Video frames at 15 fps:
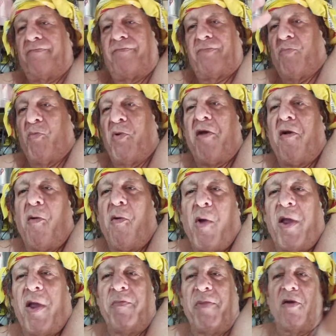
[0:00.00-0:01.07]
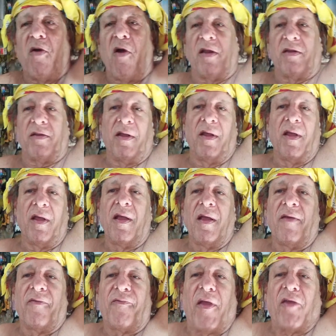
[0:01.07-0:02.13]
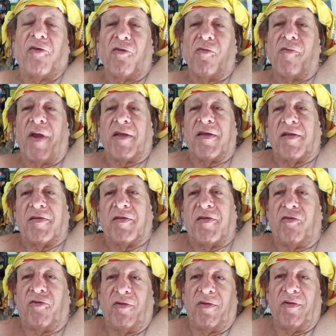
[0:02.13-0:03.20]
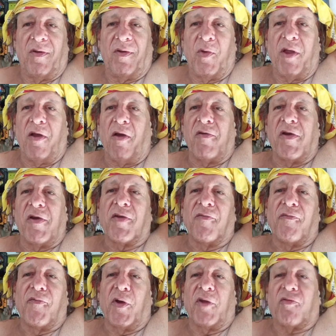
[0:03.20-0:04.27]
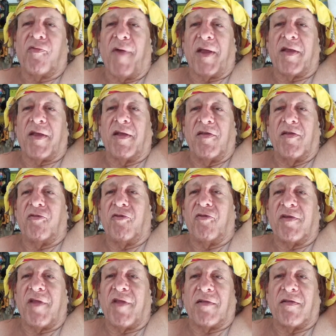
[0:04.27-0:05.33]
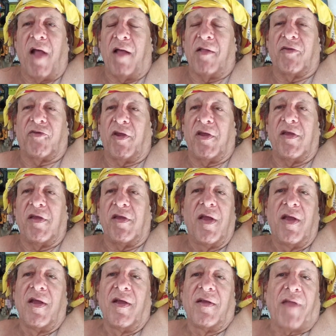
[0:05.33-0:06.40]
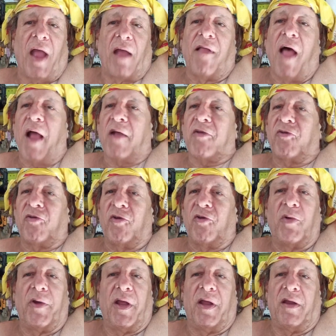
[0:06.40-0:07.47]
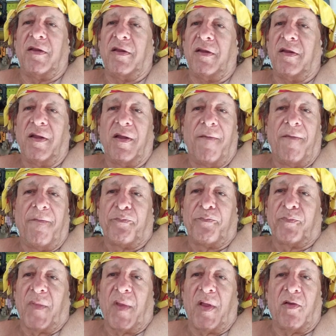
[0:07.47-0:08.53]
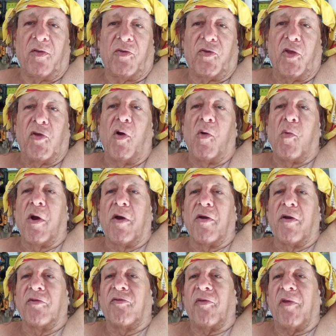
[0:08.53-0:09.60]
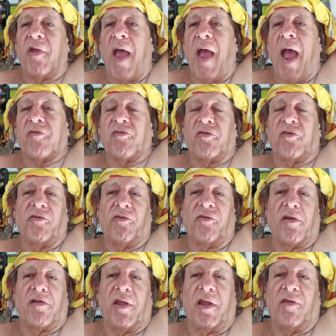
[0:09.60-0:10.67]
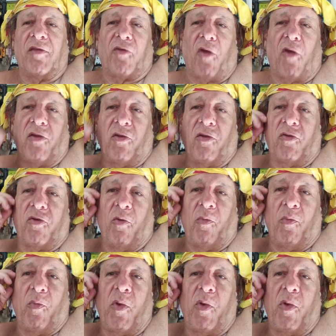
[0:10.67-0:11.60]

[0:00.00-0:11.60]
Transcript: We are way beyond facial recognition. We are into voice recognition technology that locks you in to your words, actions, and deeds on YouTube.